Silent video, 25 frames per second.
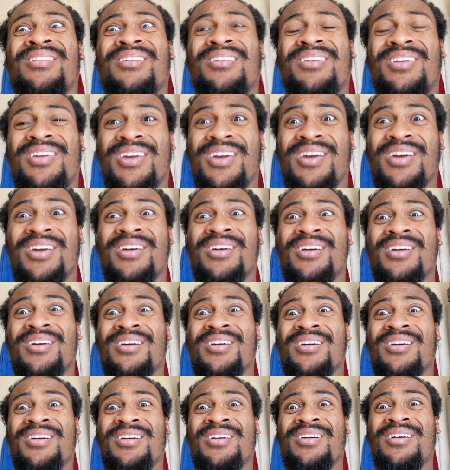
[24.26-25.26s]
Yeah,
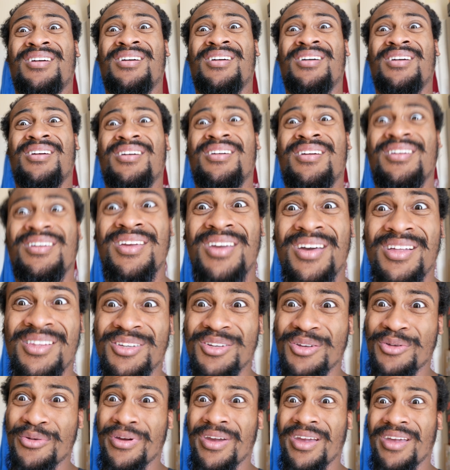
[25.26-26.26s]
I
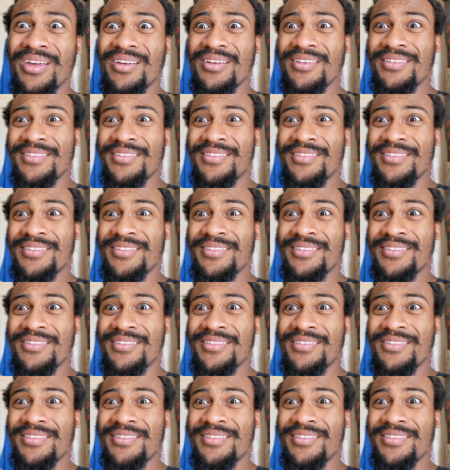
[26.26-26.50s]
look great.